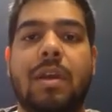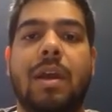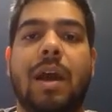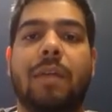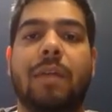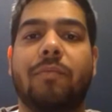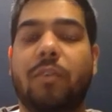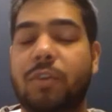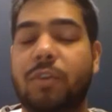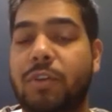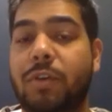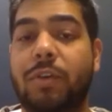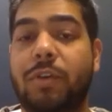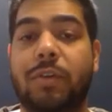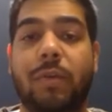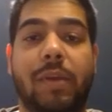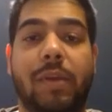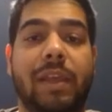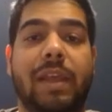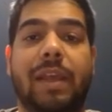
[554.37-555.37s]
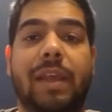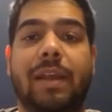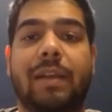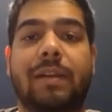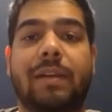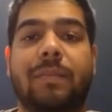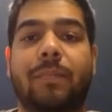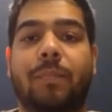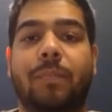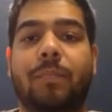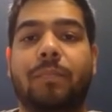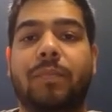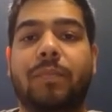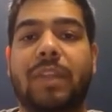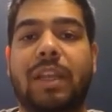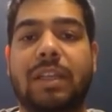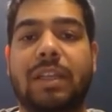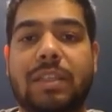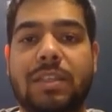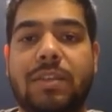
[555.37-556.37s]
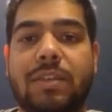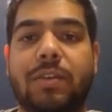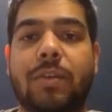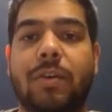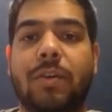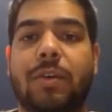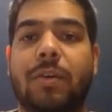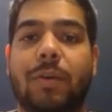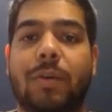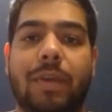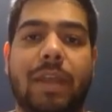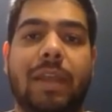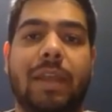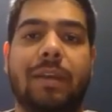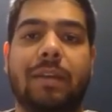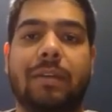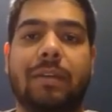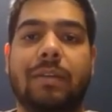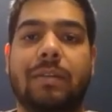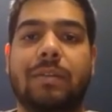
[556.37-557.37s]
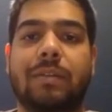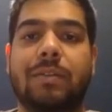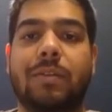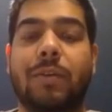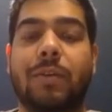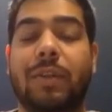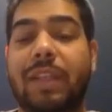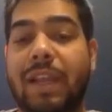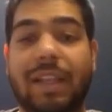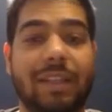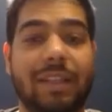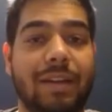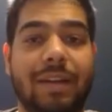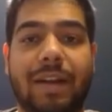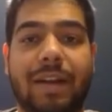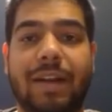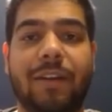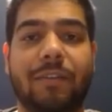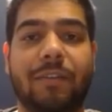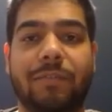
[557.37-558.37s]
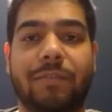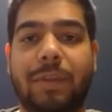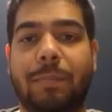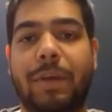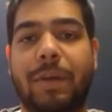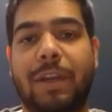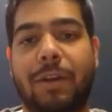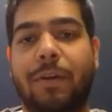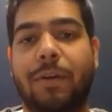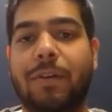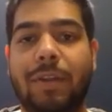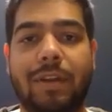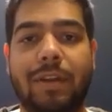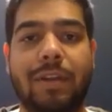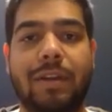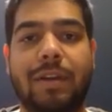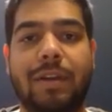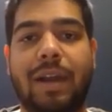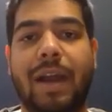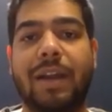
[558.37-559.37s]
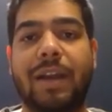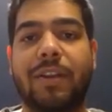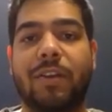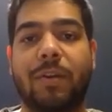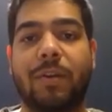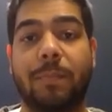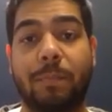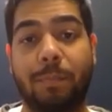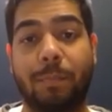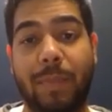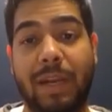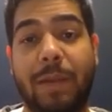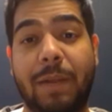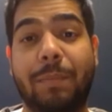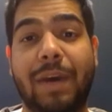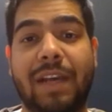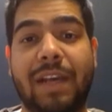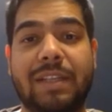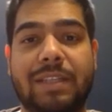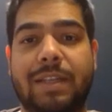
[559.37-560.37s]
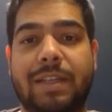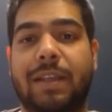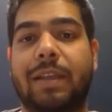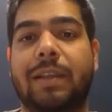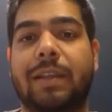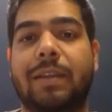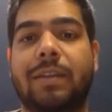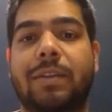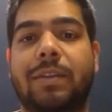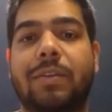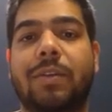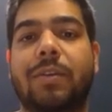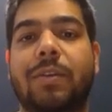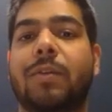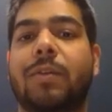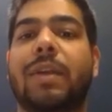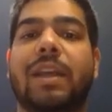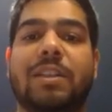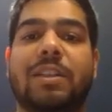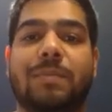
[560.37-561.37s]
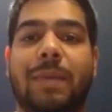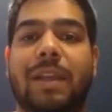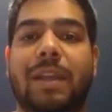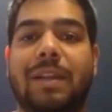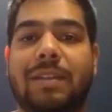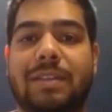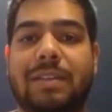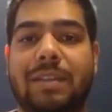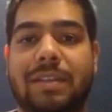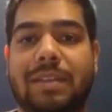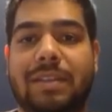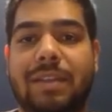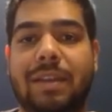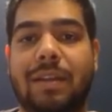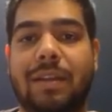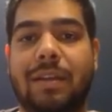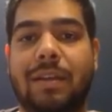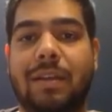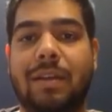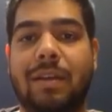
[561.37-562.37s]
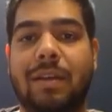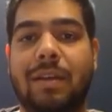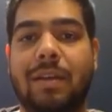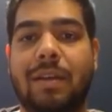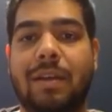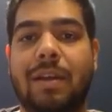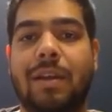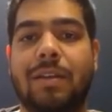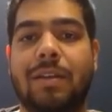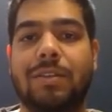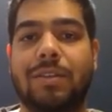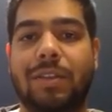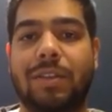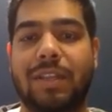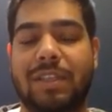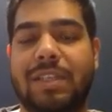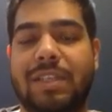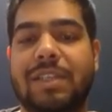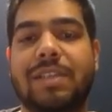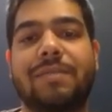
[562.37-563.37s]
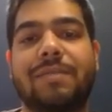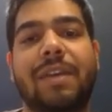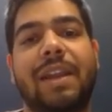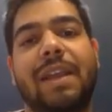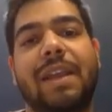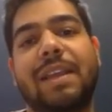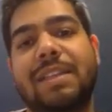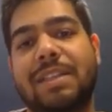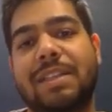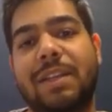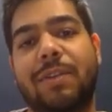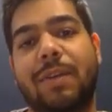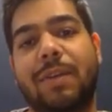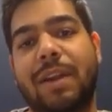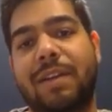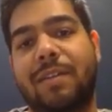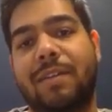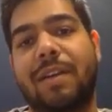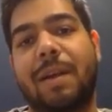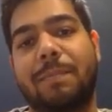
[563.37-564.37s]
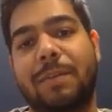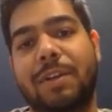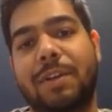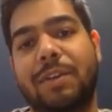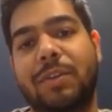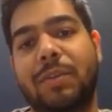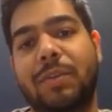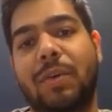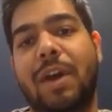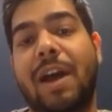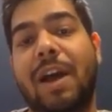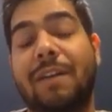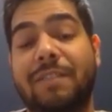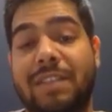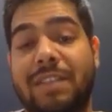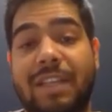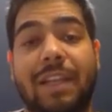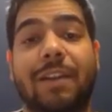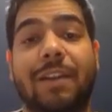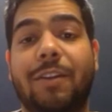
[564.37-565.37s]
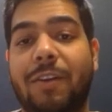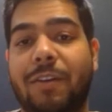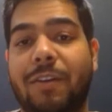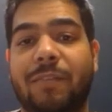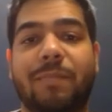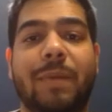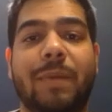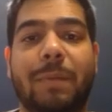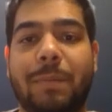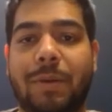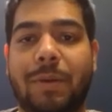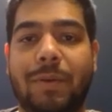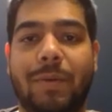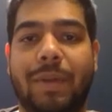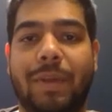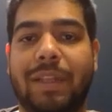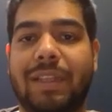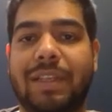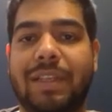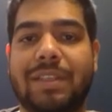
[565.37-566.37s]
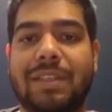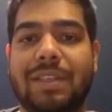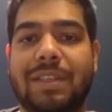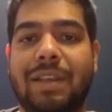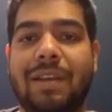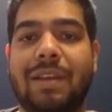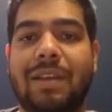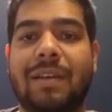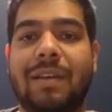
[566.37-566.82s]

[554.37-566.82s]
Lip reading: And what you're doing here is you're looking to the other end of the binocular and you're minimizing your good experiences. So this is very easy to get trapped into. I've seen a lot of people doing this.